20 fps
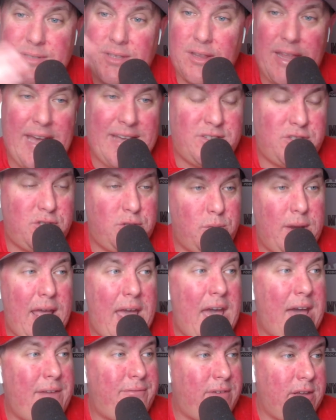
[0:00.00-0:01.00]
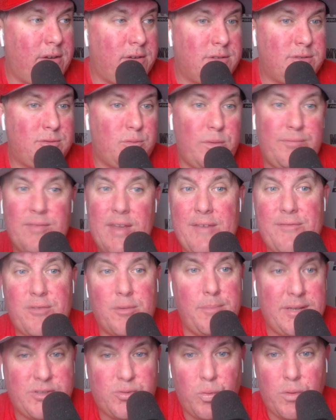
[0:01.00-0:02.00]
the last two and a half years. We've never
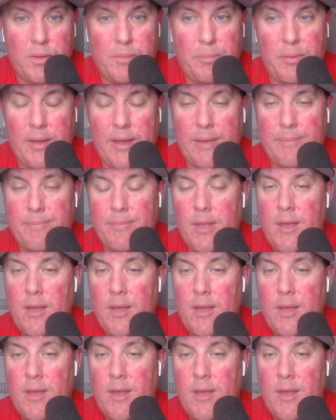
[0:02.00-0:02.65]
missed one play.